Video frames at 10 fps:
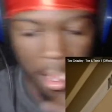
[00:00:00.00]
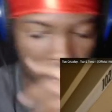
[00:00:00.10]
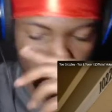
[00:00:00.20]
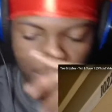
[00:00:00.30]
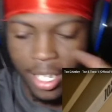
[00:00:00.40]

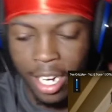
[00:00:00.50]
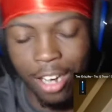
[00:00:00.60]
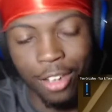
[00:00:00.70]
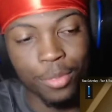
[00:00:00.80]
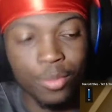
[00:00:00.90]
But no,
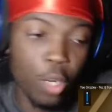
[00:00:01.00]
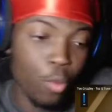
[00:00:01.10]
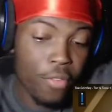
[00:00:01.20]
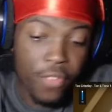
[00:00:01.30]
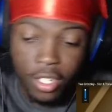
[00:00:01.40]
I'm
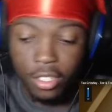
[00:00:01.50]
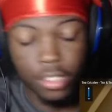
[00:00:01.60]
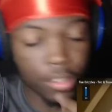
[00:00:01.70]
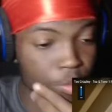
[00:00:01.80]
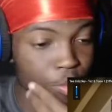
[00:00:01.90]

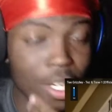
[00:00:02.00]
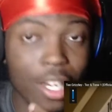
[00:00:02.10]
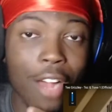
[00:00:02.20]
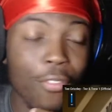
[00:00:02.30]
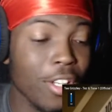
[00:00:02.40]
finna
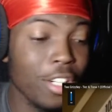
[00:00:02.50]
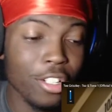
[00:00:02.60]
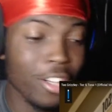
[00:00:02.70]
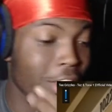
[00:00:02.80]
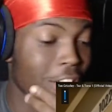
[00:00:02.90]

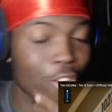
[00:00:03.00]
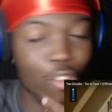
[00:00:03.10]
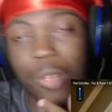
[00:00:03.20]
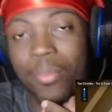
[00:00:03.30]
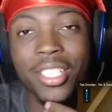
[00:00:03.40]
upgrade the
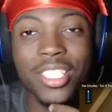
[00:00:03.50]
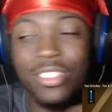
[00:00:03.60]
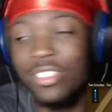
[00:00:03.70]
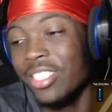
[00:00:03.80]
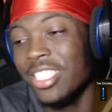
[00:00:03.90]
equipment
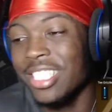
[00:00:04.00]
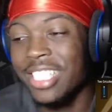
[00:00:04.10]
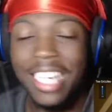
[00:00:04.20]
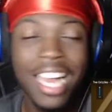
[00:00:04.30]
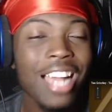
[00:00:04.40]
soon, you know what I'm saying?
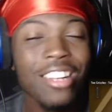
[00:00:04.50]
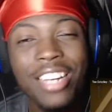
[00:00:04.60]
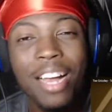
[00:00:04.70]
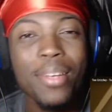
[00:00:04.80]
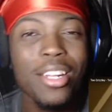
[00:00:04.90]
Y'all, I know y'all
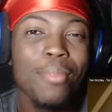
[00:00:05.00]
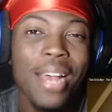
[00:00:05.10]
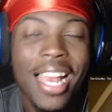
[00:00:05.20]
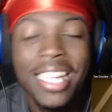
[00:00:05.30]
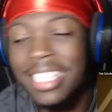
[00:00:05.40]
been on my
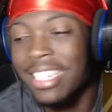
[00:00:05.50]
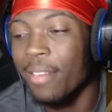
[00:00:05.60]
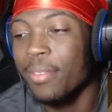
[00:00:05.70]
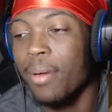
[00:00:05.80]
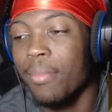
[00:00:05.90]
ass in the
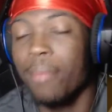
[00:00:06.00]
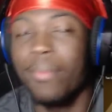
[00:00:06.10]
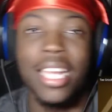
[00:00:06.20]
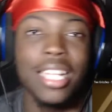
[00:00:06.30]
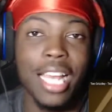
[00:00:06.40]
comments about my
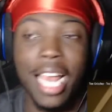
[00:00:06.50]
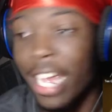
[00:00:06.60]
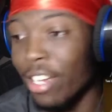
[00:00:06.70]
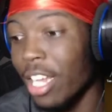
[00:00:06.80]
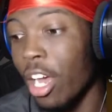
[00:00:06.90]
mic. Like, I
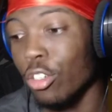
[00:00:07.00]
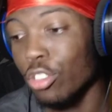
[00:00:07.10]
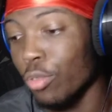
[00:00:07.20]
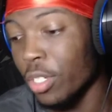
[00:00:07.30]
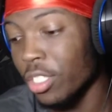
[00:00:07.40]
lie, on some
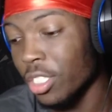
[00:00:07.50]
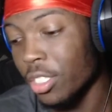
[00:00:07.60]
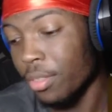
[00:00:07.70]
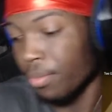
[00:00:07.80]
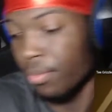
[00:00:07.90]
real shit,
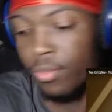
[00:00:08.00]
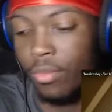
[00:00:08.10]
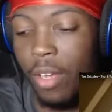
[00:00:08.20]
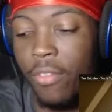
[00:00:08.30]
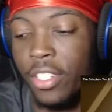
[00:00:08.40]
I'm
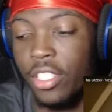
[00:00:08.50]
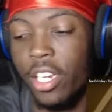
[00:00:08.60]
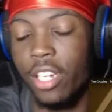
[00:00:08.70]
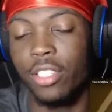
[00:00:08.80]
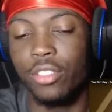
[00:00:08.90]
finna show y'all
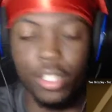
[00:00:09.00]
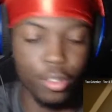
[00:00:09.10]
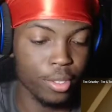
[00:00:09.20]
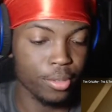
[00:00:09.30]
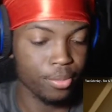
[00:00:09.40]
this right quick.
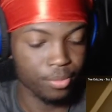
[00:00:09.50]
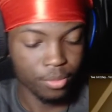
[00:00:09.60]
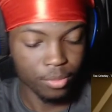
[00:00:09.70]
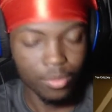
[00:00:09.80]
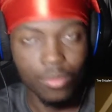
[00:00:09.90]

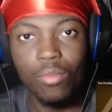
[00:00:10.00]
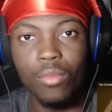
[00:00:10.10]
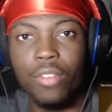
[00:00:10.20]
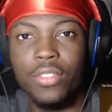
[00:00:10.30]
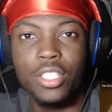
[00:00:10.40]
I'm
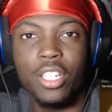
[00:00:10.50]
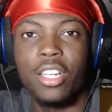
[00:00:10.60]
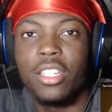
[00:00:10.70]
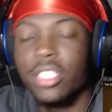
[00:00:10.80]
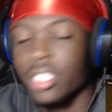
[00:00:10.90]
finna show y'all
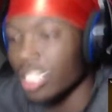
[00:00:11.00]
this.